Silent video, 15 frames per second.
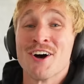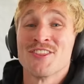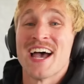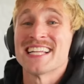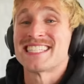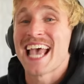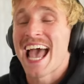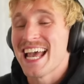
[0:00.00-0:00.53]

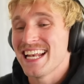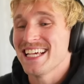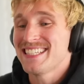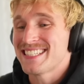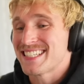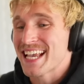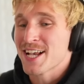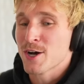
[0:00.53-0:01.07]
that's any
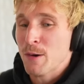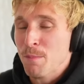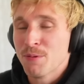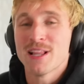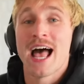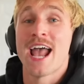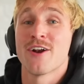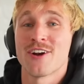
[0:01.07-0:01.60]
single
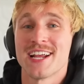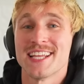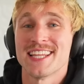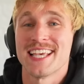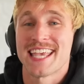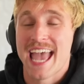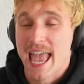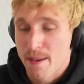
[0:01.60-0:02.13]
player in
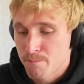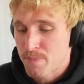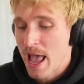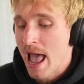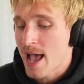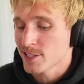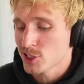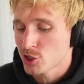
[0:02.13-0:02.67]
the game,
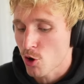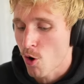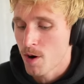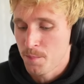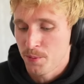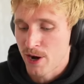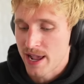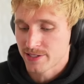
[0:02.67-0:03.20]
past or
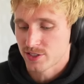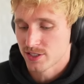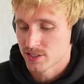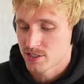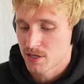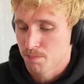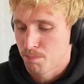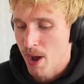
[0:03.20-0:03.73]

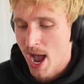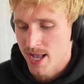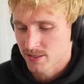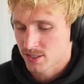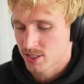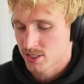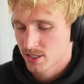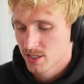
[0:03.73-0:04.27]
present, but
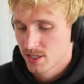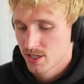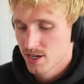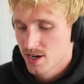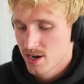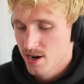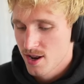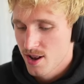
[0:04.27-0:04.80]

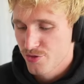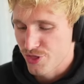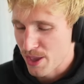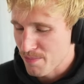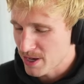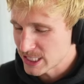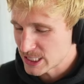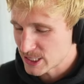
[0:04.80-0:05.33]
they
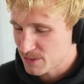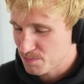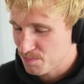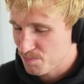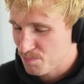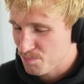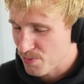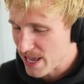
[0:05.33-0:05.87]
must
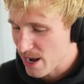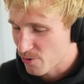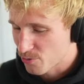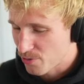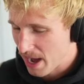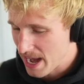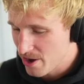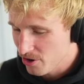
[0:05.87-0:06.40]
be a
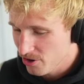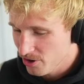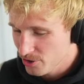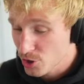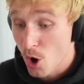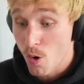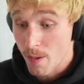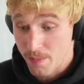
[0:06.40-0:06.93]
Raider? No, a